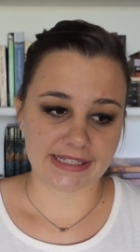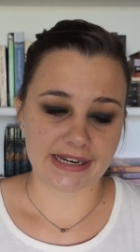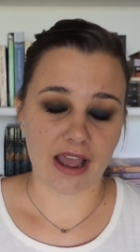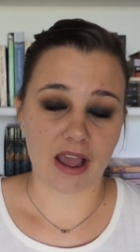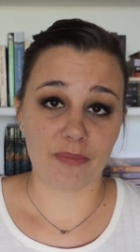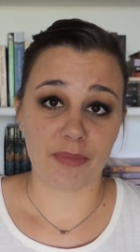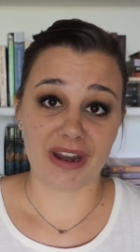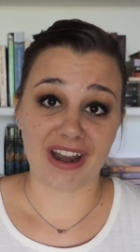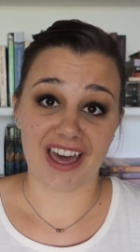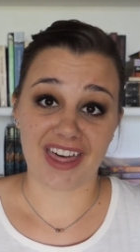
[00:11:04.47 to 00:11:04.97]

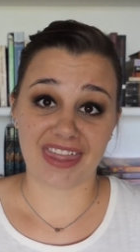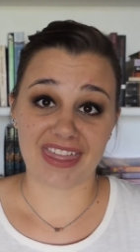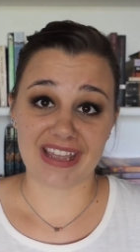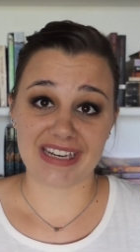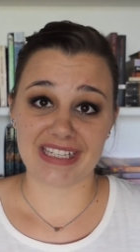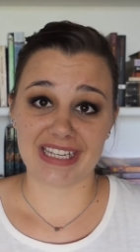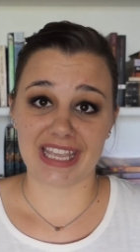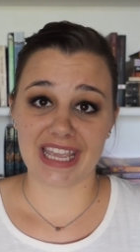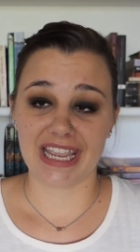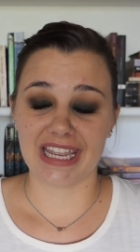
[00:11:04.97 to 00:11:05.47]
not been
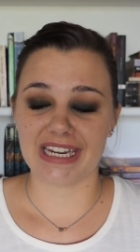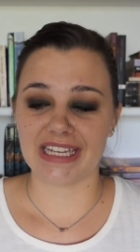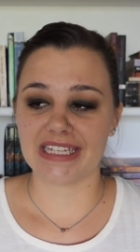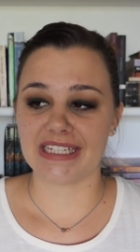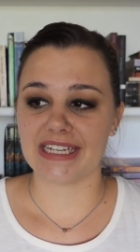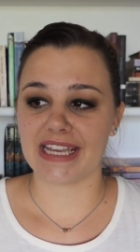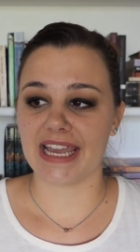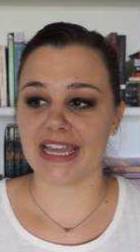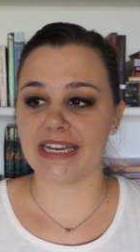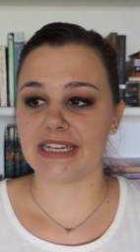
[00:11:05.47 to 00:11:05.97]

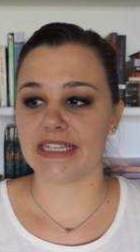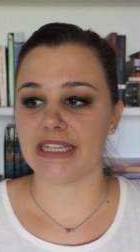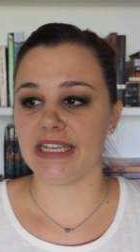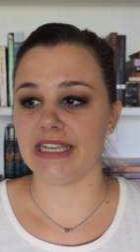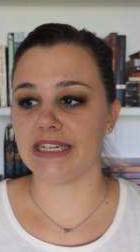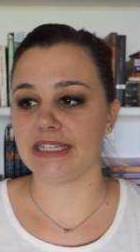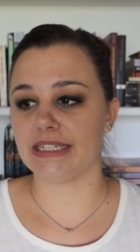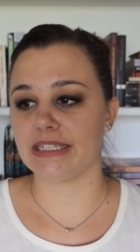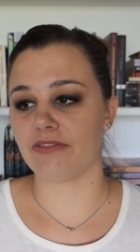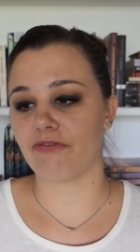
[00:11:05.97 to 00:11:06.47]
authenticated and
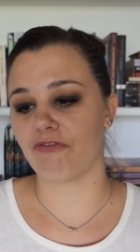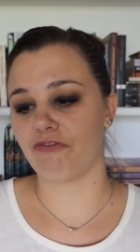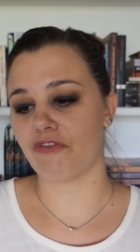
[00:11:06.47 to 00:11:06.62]
it